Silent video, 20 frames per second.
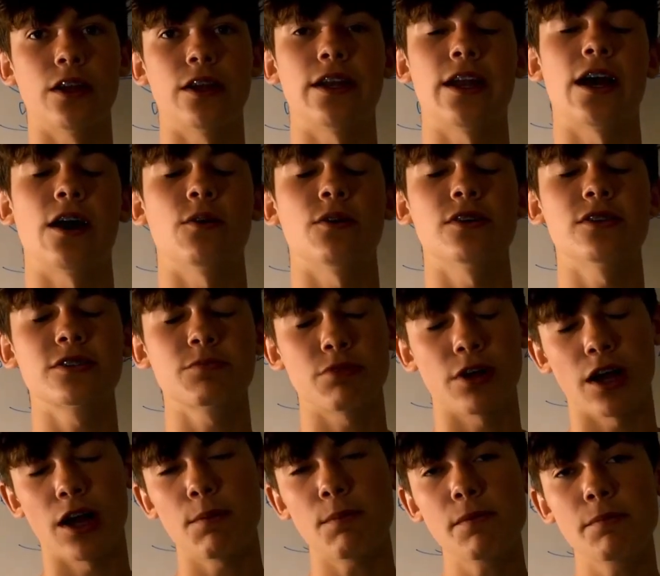Now, it's
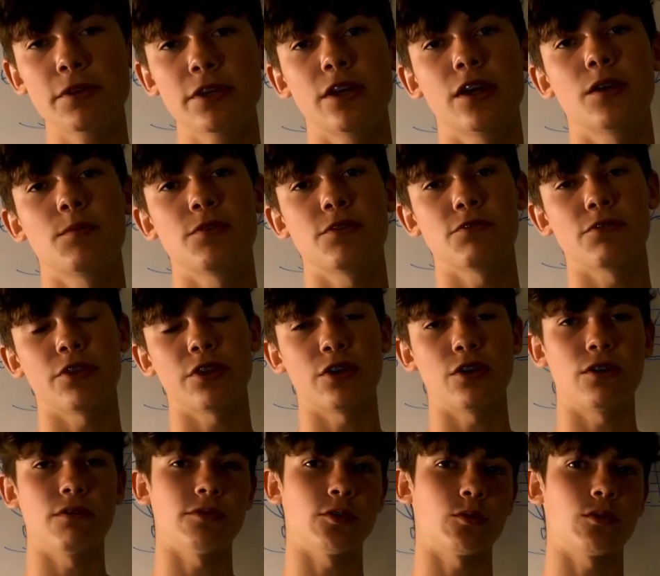probably going to be really
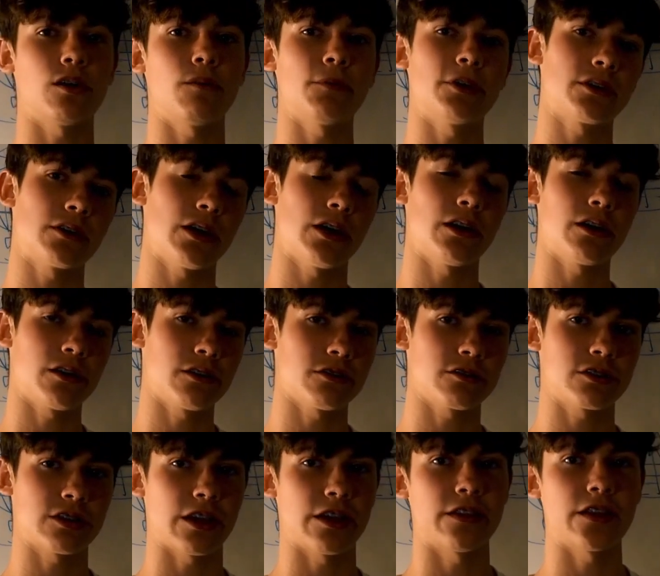overwhelming, and I
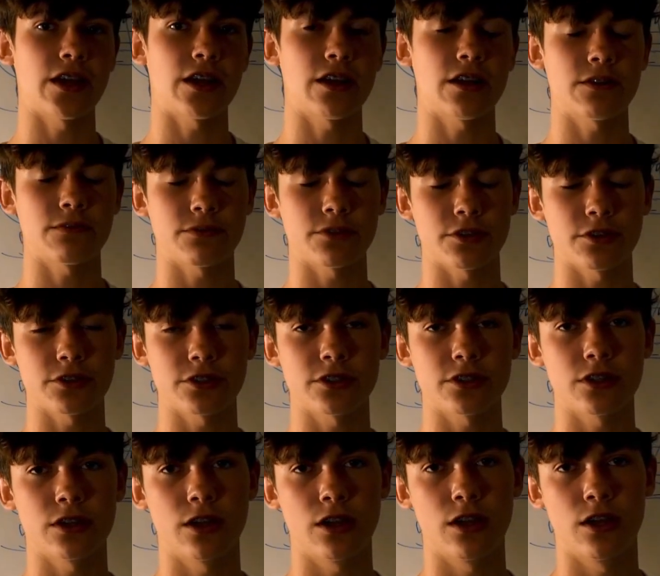understand that at
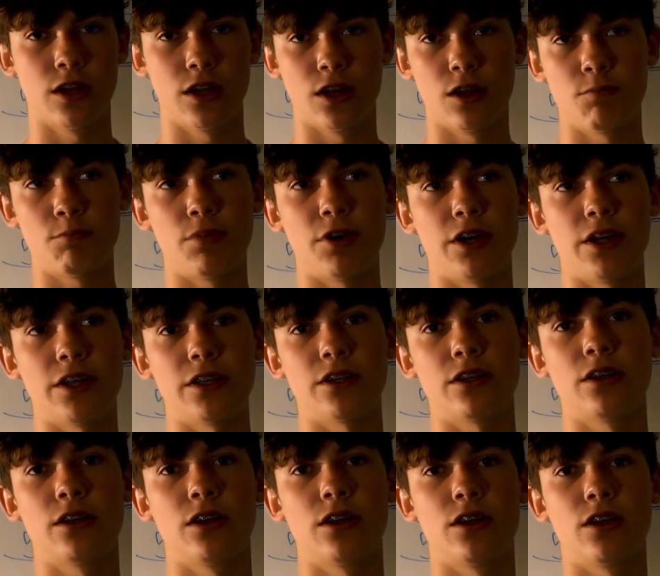first, but
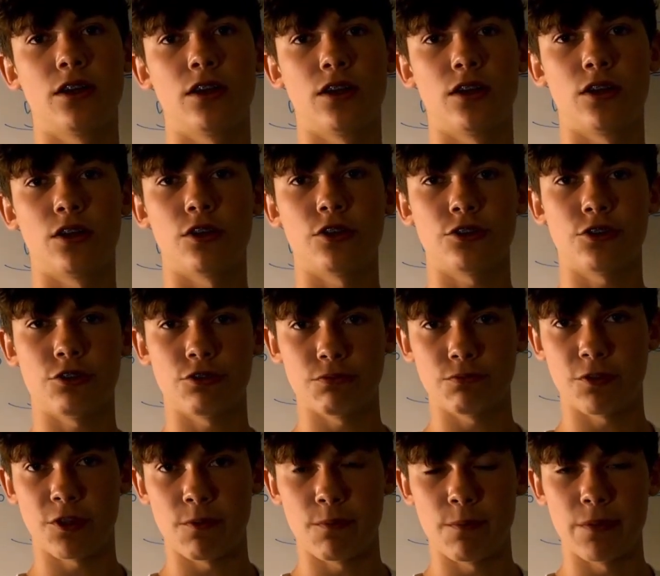the,
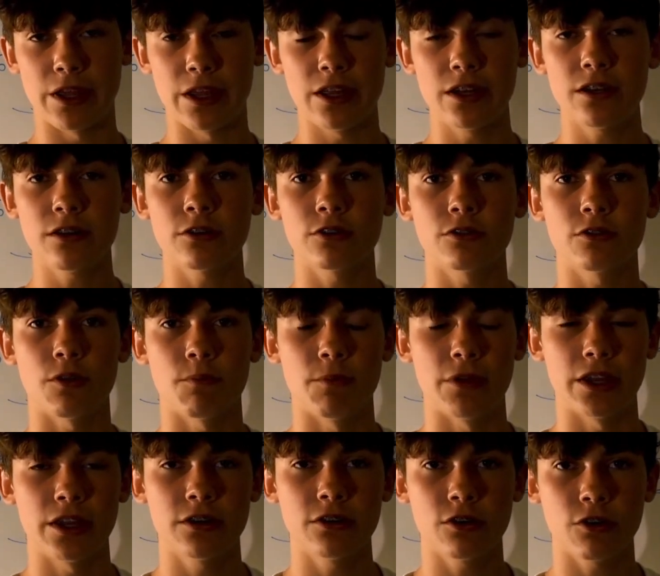the, main, the
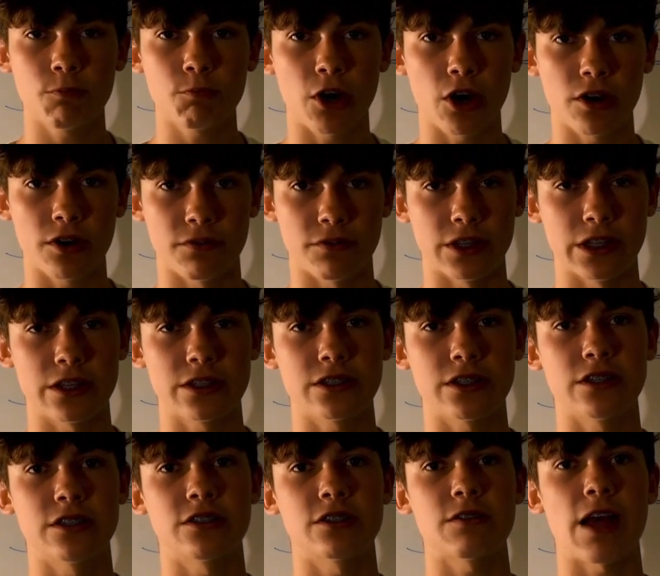main part of
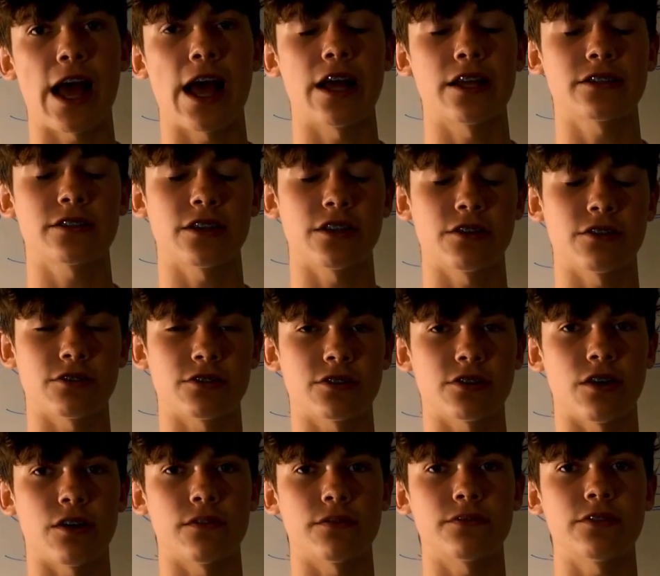this is asking
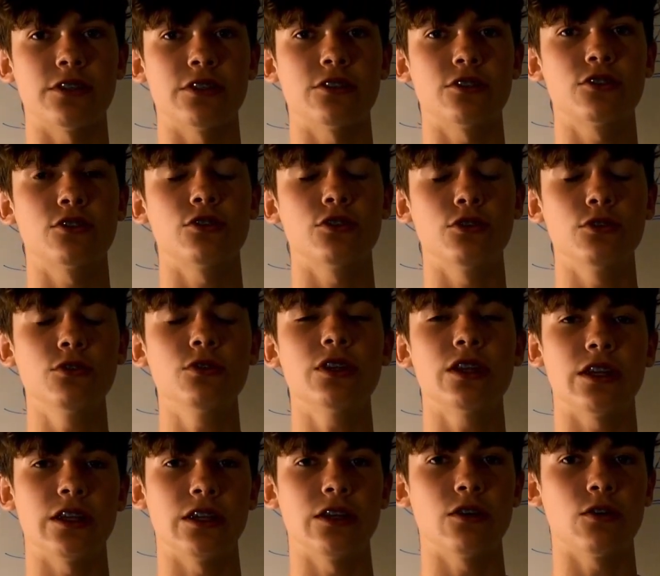yourself these two
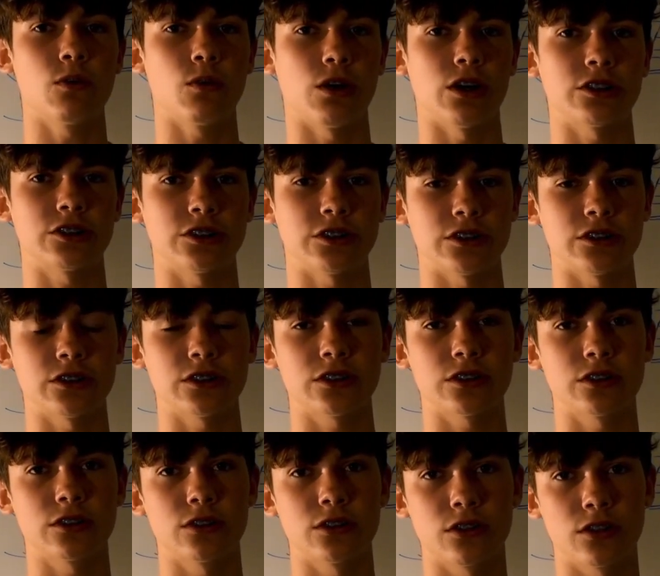key
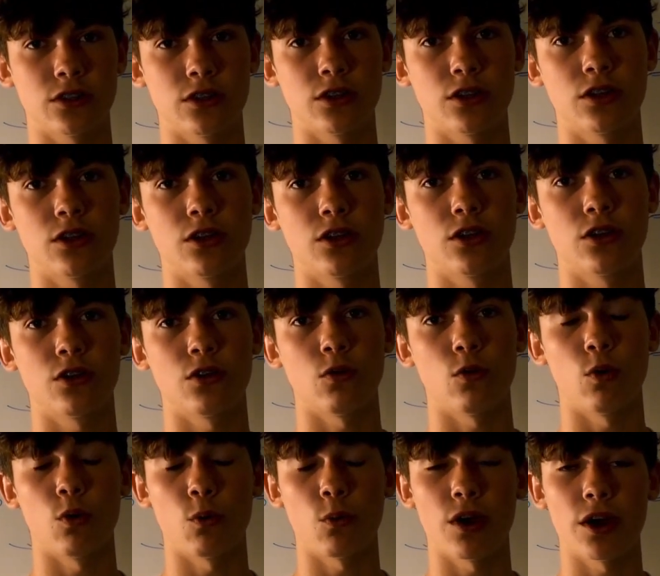questions.
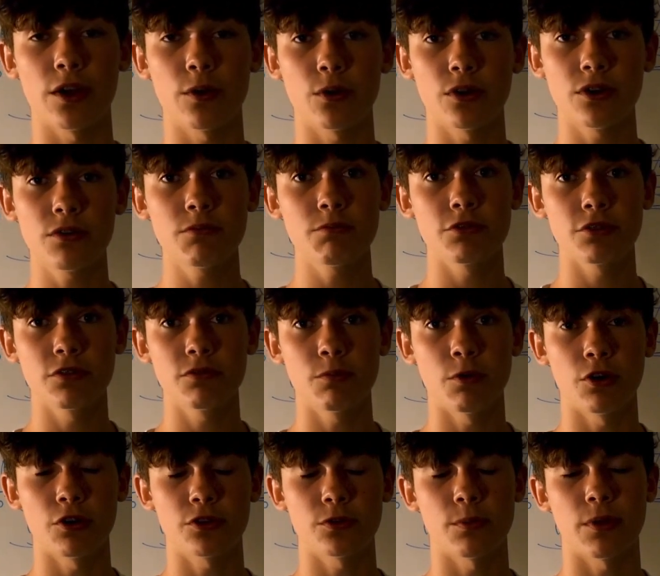What do I want to improve
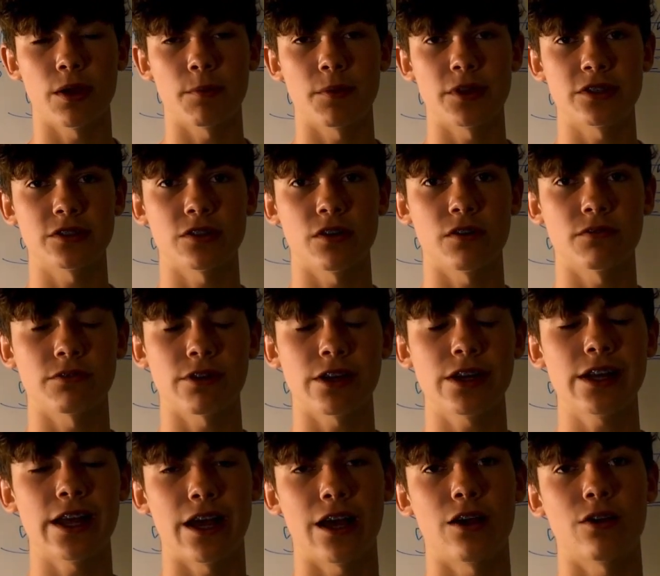most about myself
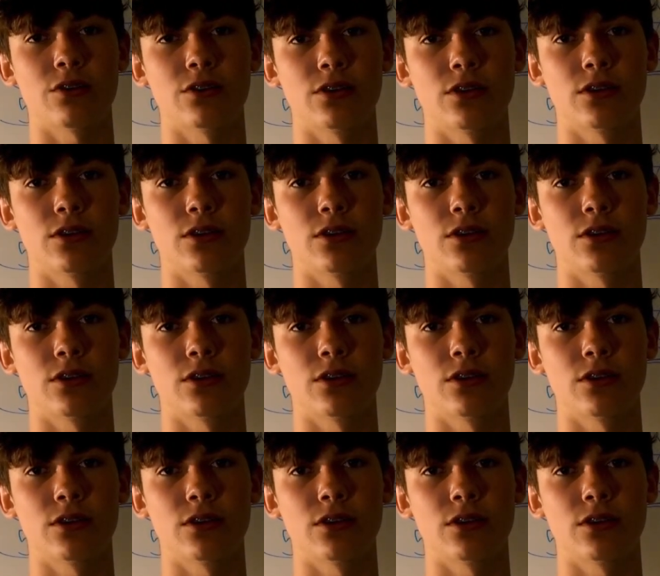right now?